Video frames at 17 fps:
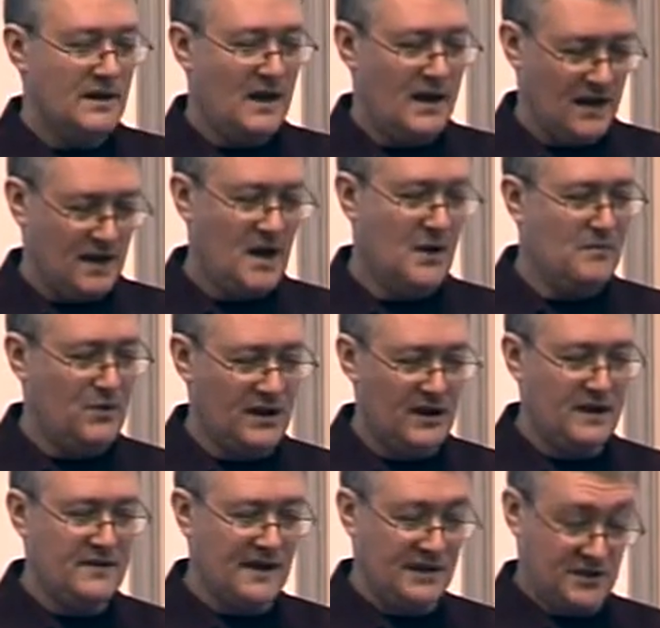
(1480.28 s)
in a
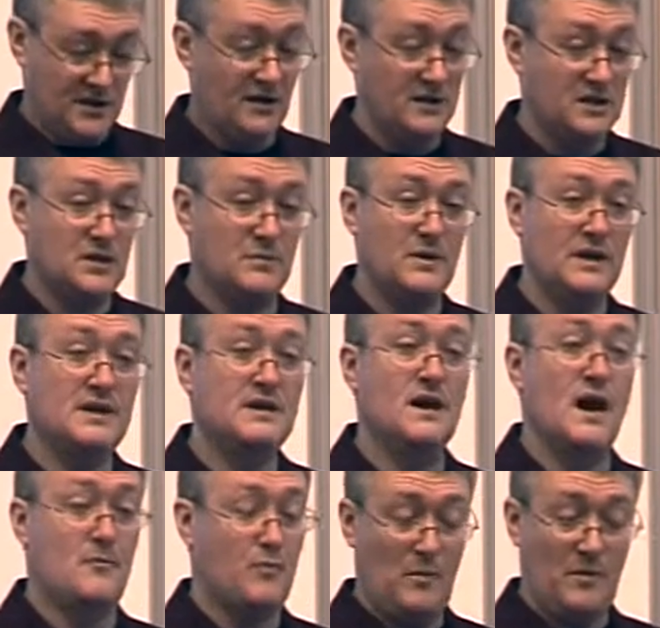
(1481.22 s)
company, that's going to be
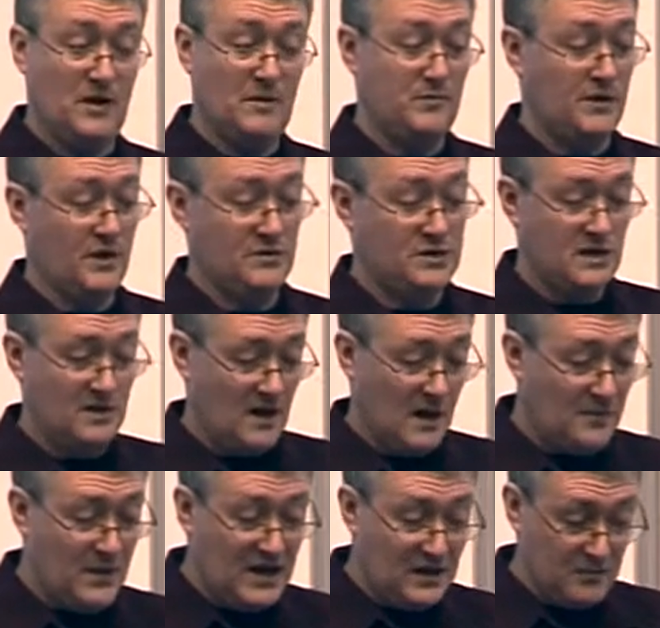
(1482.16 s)
a proper computer,
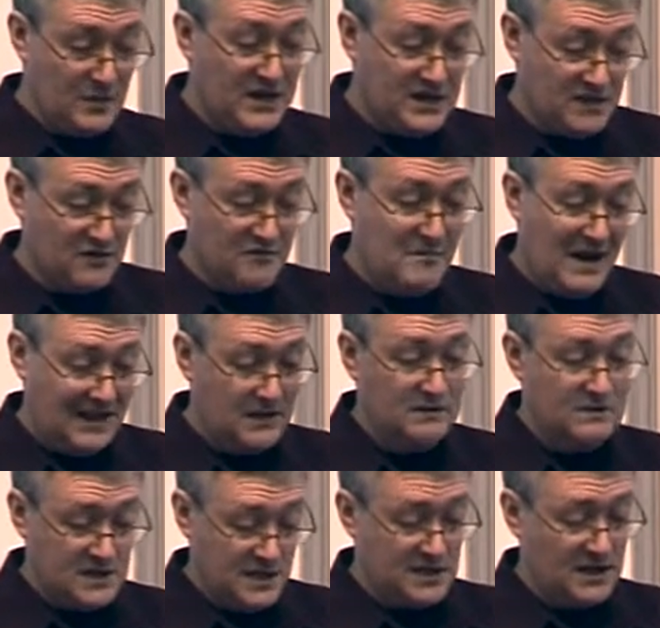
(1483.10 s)
a big piece of
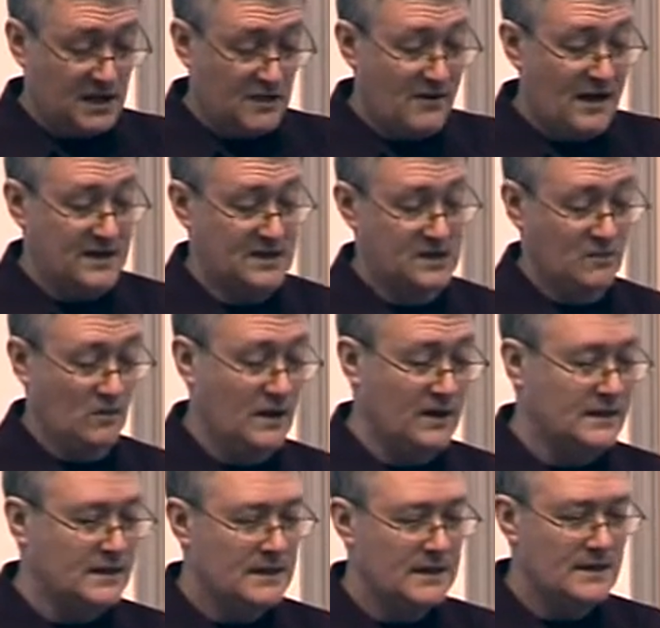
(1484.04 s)
metal sitting in a rack somewhere.